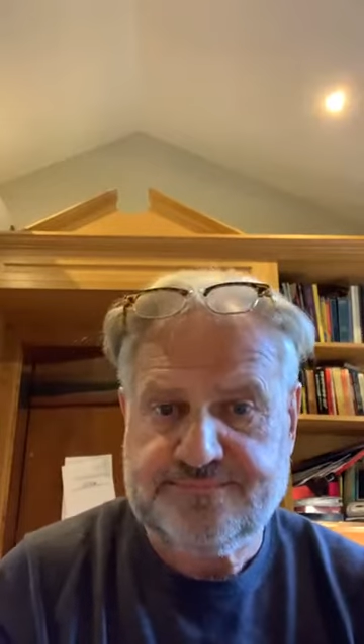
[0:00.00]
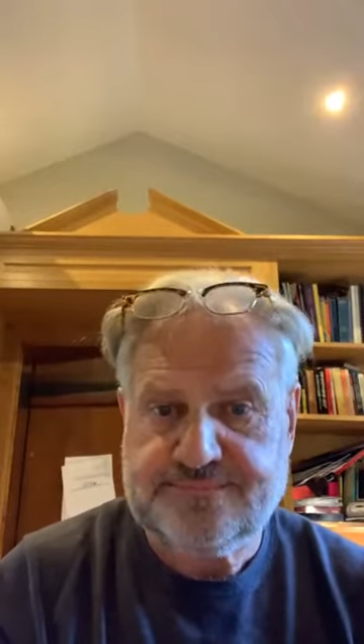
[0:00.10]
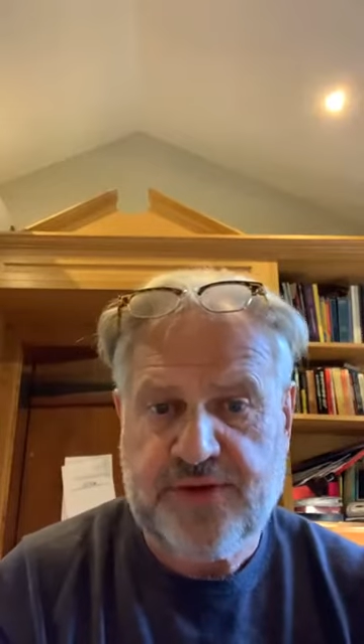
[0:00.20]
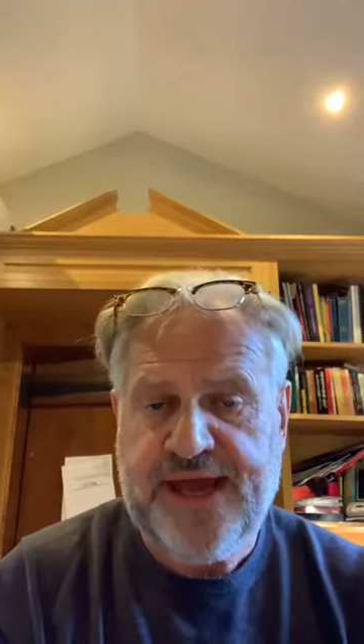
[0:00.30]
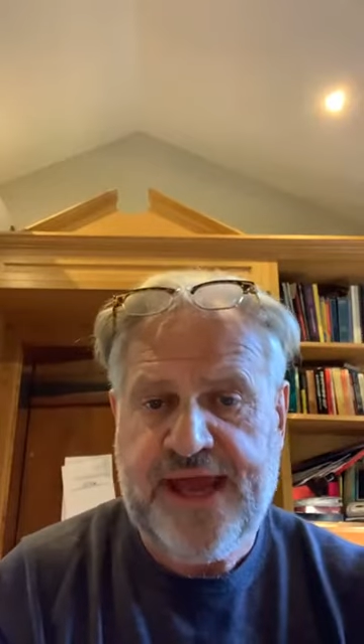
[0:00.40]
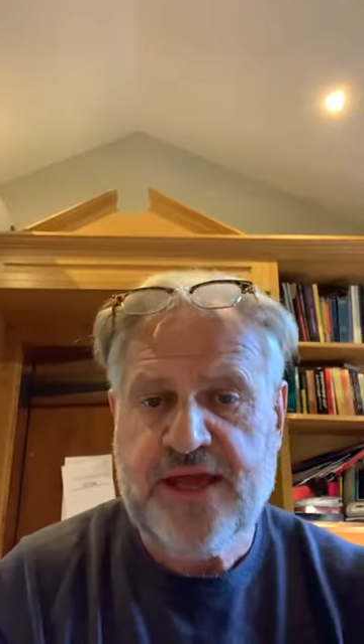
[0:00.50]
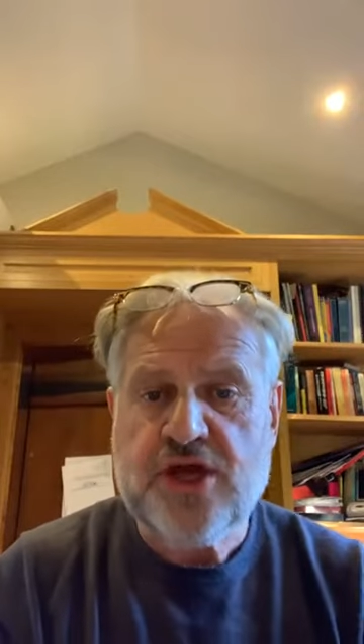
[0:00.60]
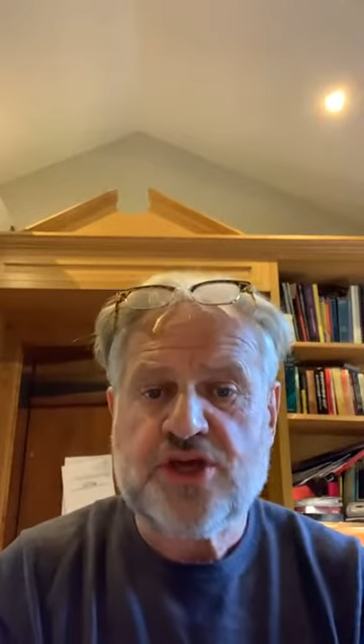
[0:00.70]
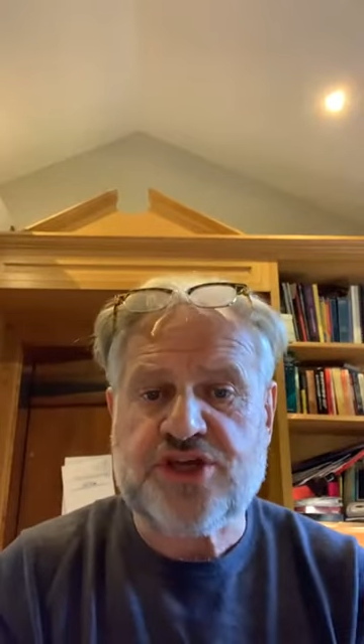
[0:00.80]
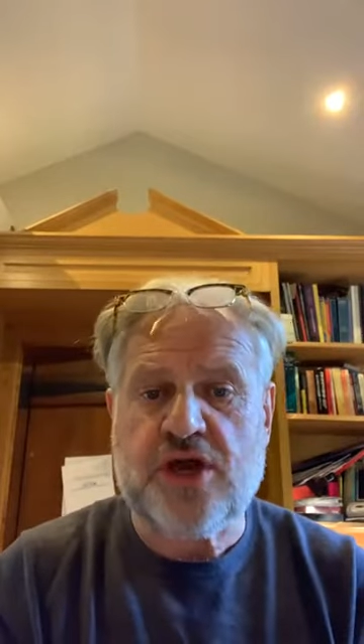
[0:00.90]
Okay,
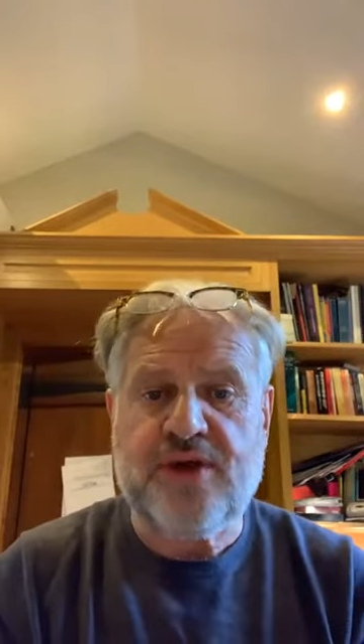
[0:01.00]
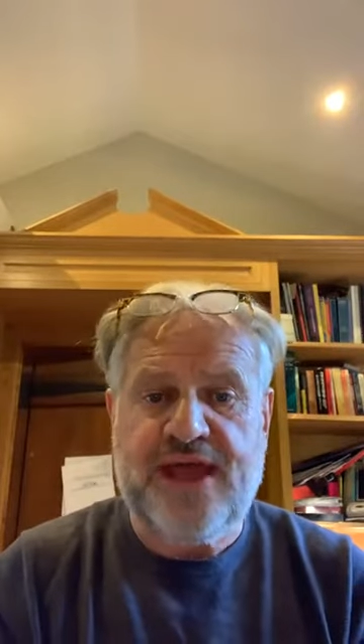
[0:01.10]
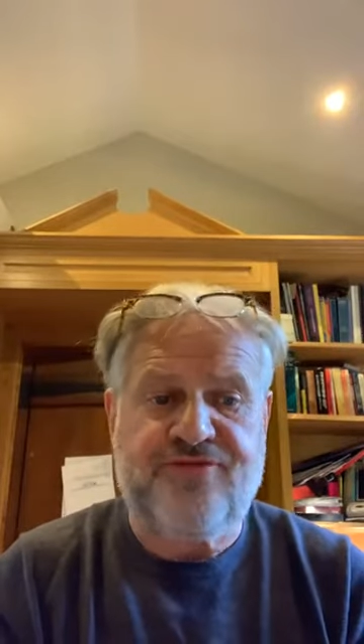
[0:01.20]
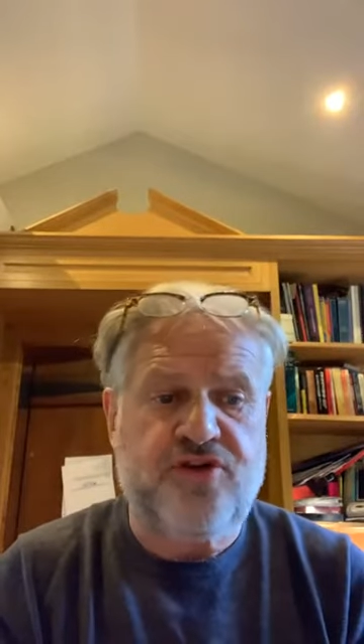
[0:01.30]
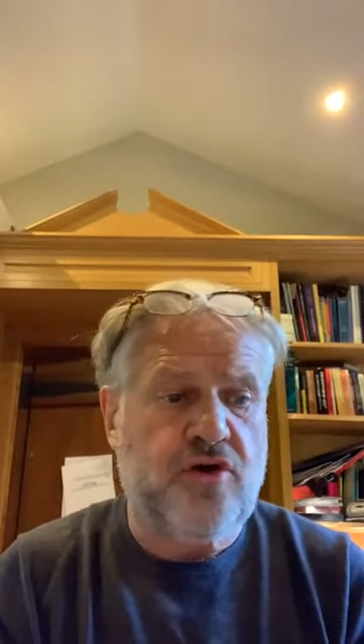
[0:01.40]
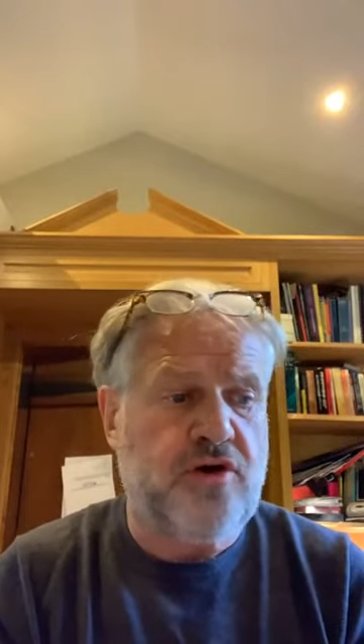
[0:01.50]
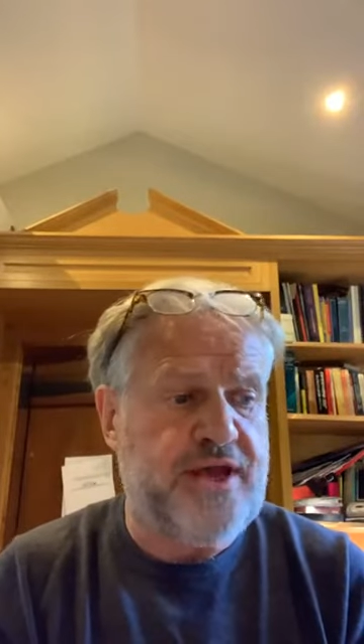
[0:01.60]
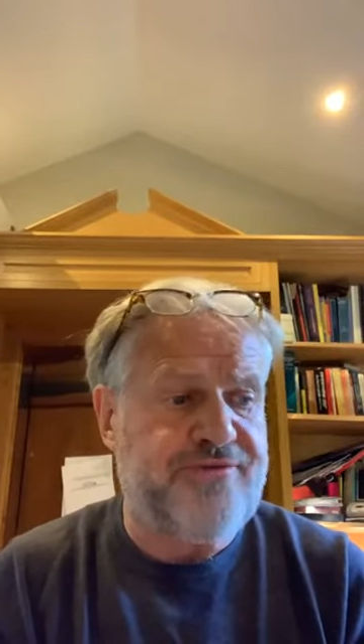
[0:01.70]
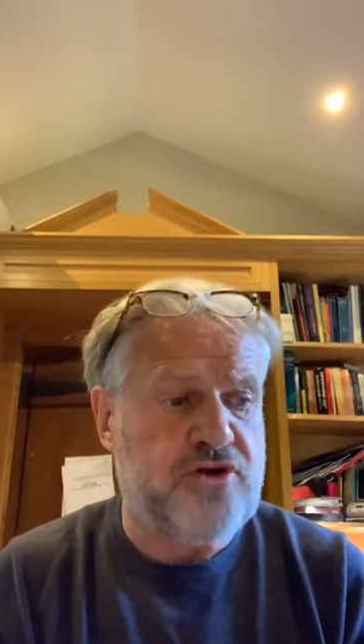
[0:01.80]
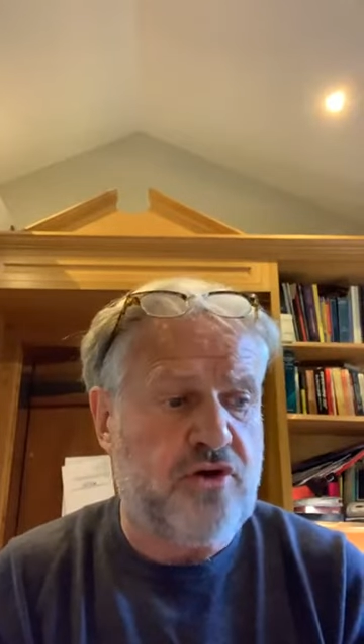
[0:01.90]
so if
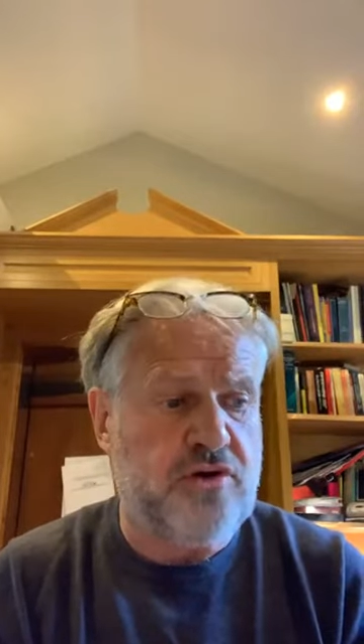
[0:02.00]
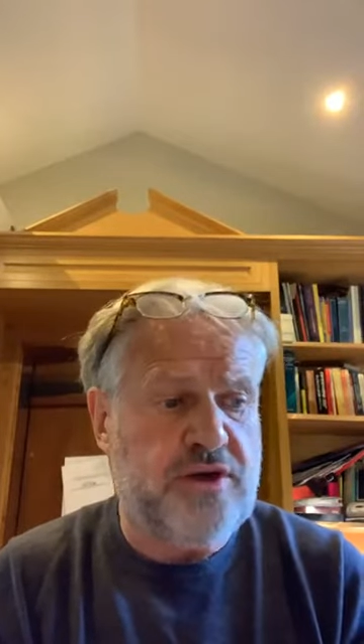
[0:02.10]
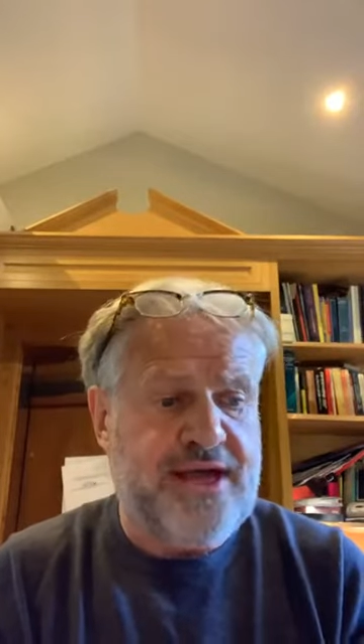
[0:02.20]
you're